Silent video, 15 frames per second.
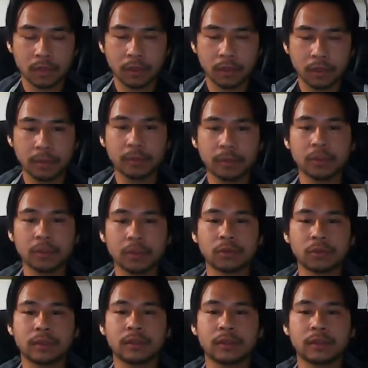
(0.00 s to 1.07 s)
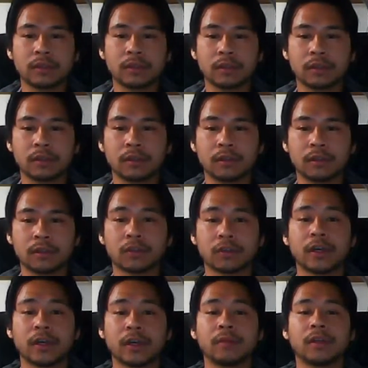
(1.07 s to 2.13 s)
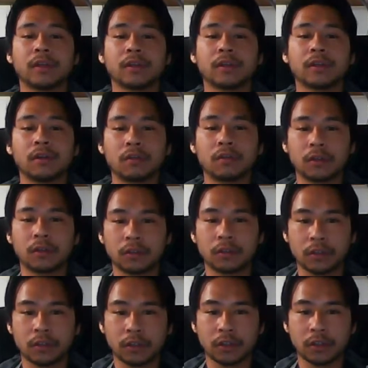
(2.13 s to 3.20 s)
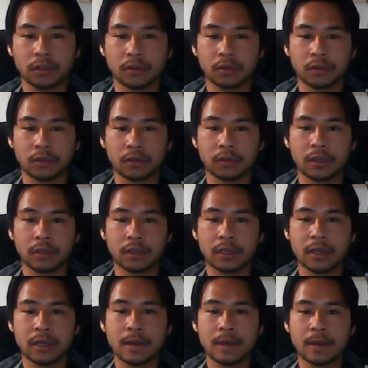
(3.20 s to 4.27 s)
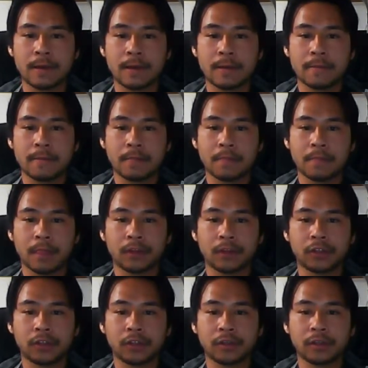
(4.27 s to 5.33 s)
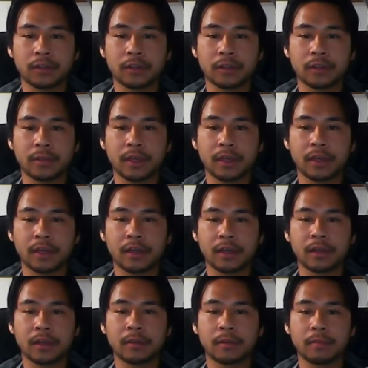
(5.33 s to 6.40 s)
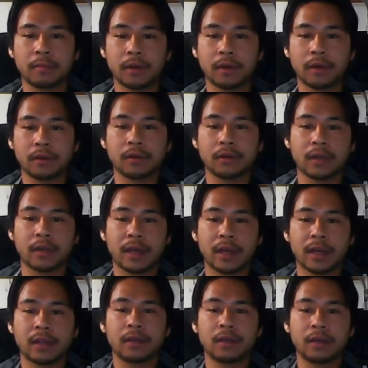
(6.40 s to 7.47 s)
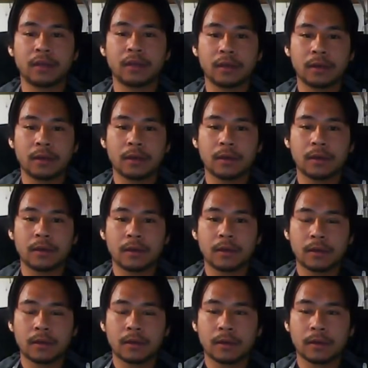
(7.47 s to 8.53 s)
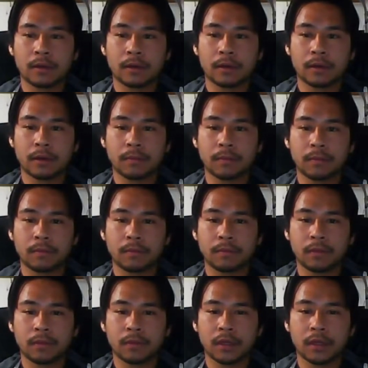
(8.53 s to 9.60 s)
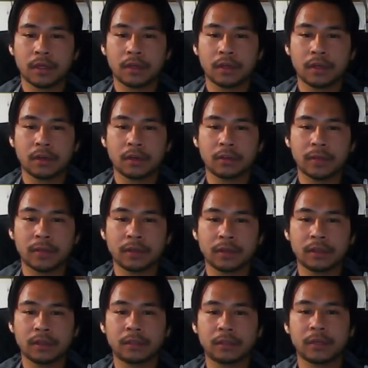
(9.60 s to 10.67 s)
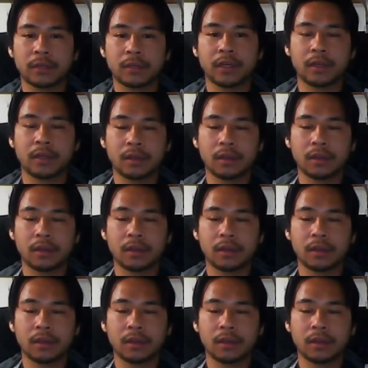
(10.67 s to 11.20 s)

He pretty much wants to describe like the overall structure of the story, introducing the beginning, middle, and end. Um, and he goes about this by